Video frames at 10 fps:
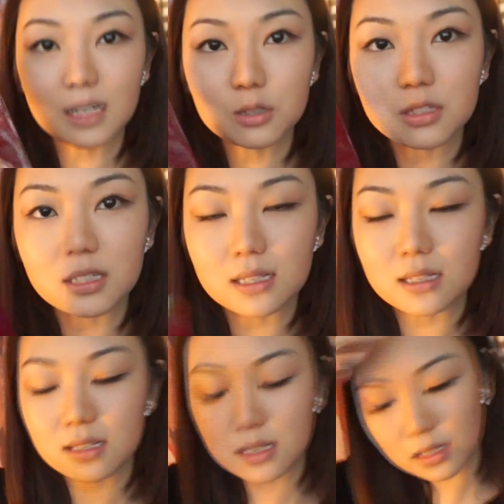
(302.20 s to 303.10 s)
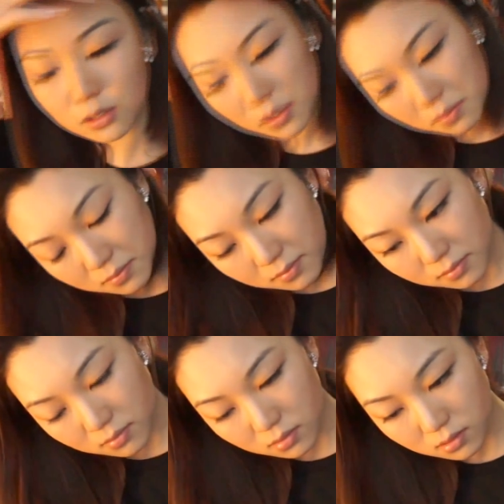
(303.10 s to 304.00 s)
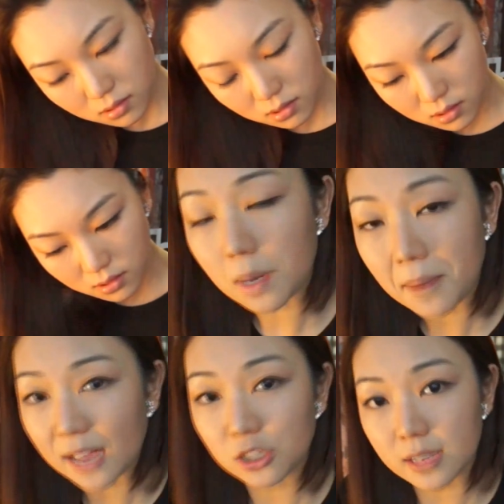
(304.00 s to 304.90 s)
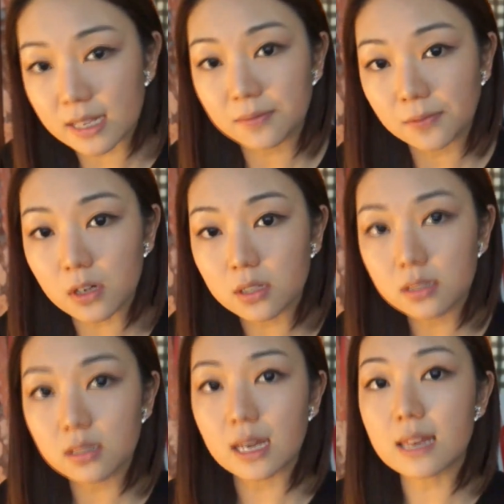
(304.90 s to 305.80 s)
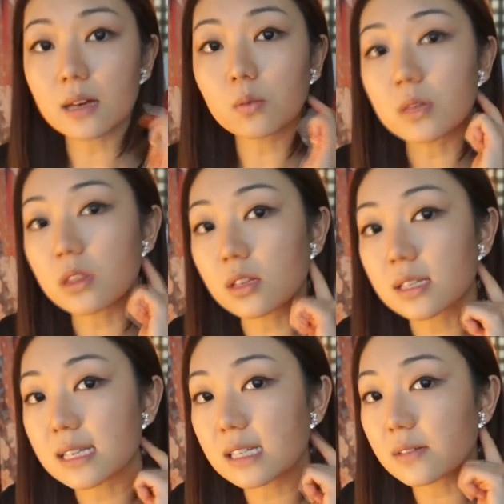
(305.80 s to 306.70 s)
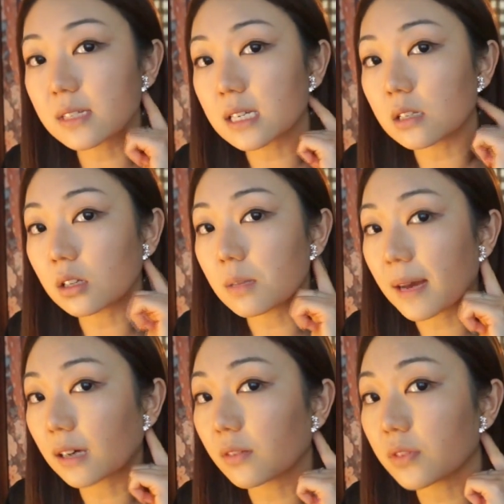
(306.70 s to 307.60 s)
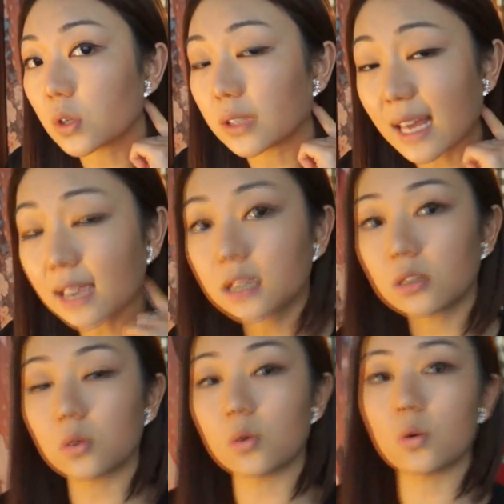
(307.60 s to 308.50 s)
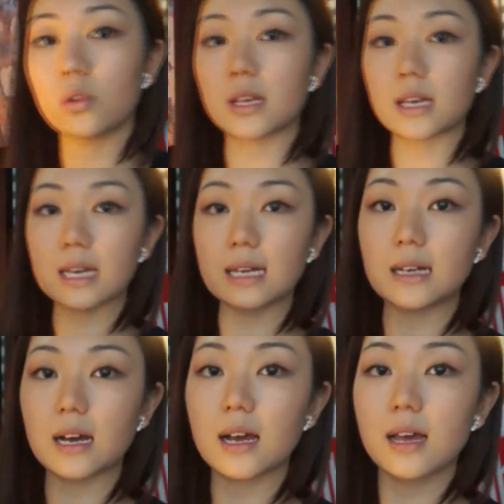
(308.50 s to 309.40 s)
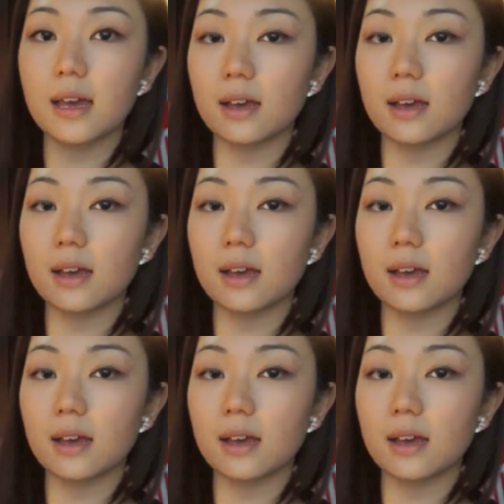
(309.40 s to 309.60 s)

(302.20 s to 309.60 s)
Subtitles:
interested in the CC cream. A patch test first, either with the sensitive skin on the back of your neck or the inner